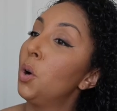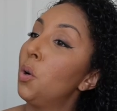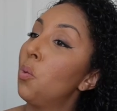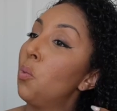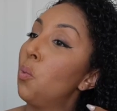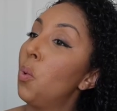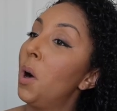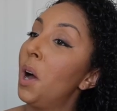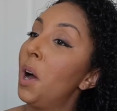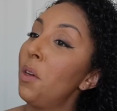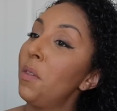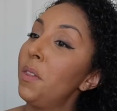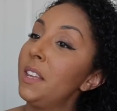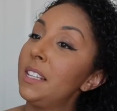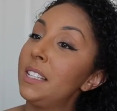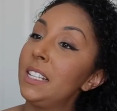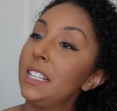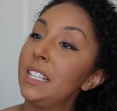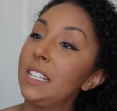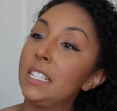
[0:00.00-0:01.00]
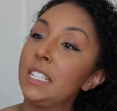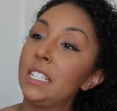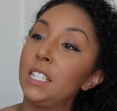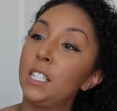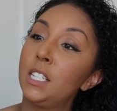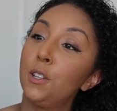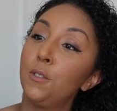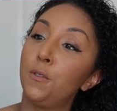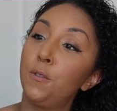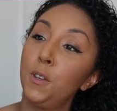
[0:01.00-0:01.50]
well this is
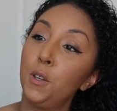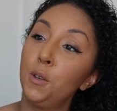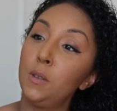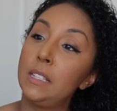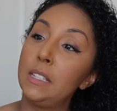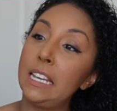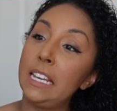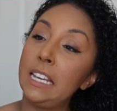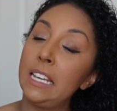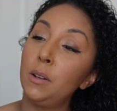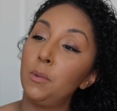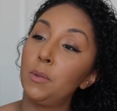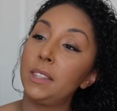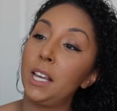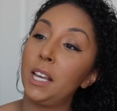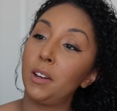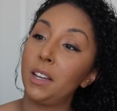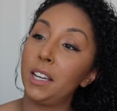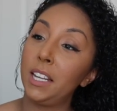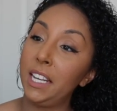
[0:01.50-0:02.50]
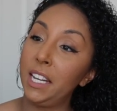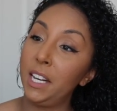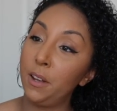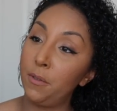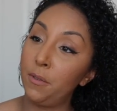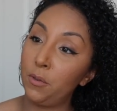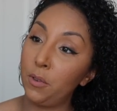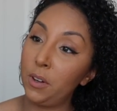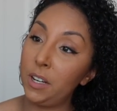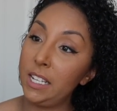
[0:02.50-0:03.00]
diffusing without getting any
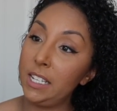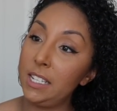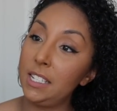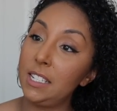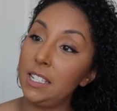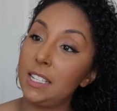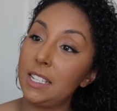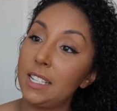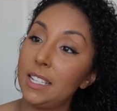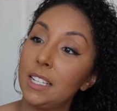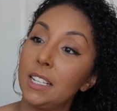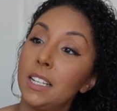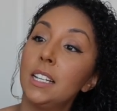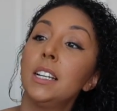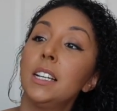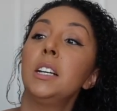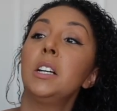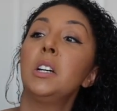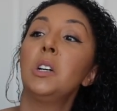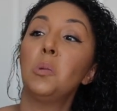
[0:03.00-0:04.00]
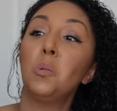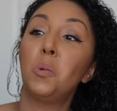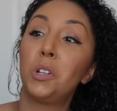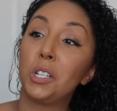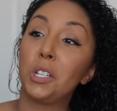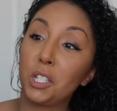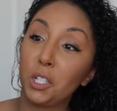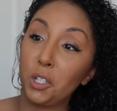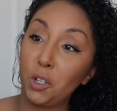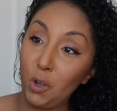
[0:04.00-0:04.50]
frizz, with
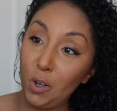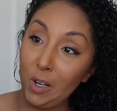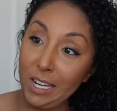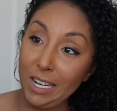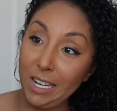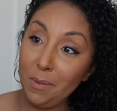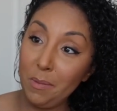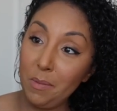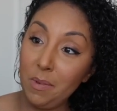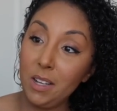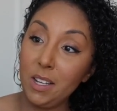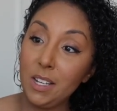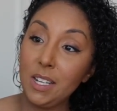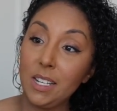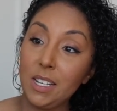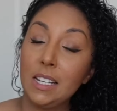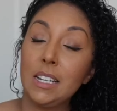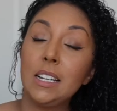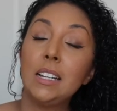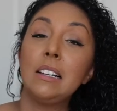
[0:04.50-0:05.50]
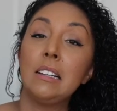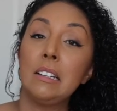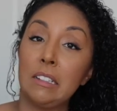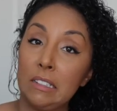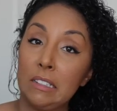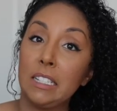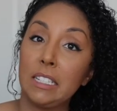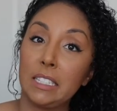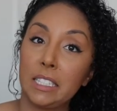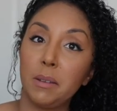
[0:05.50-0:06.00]
just a cream.
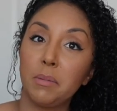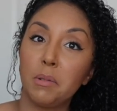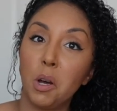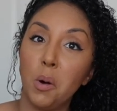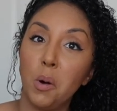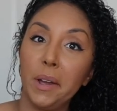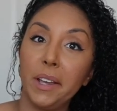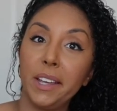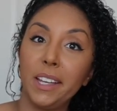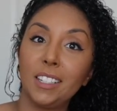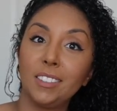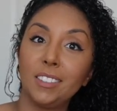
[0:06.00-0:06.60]
Let's keep going.